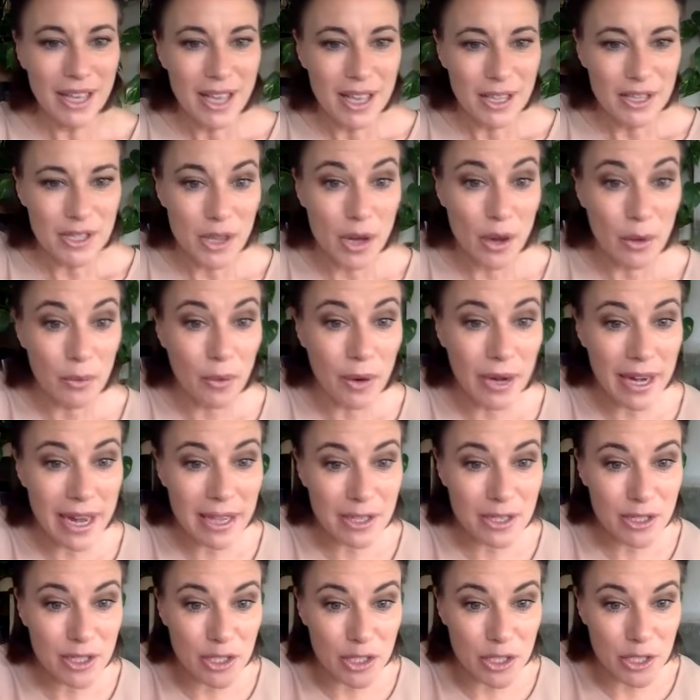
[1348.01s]
So, what
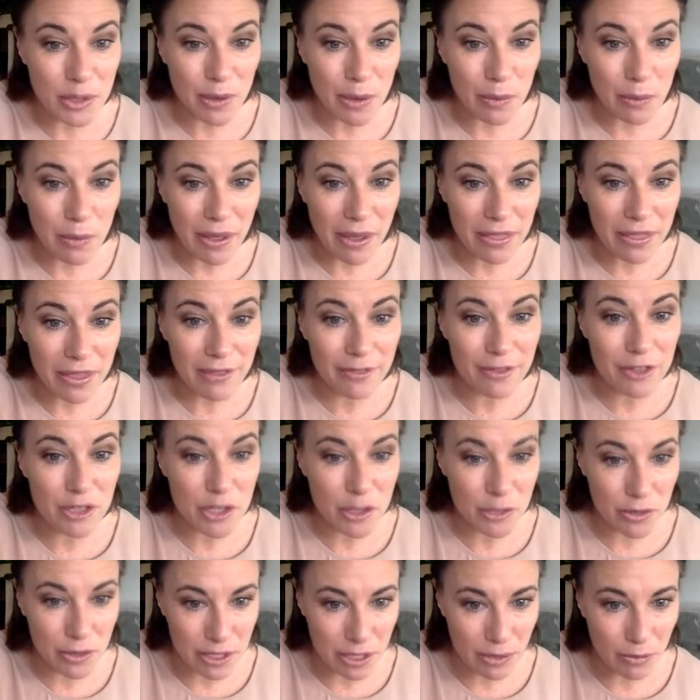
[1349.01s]
else are you doing? One thing for
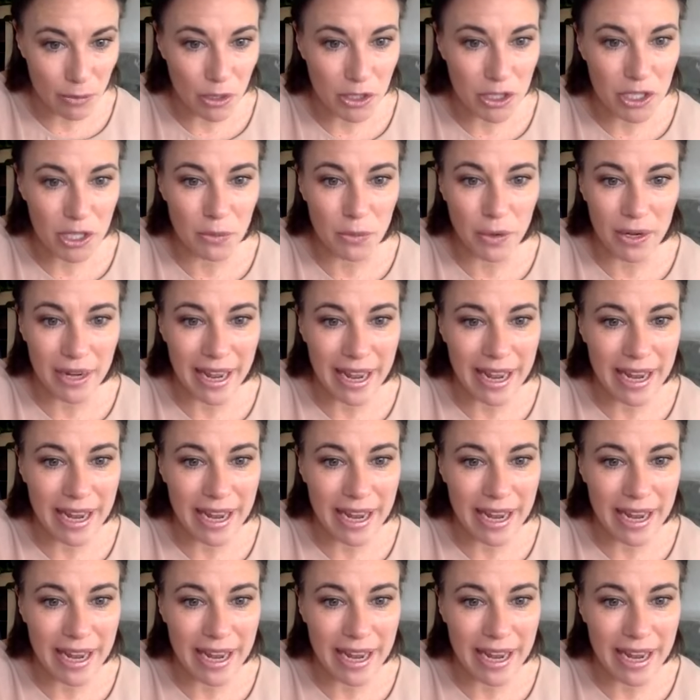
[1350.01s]
sure is I'm watching what I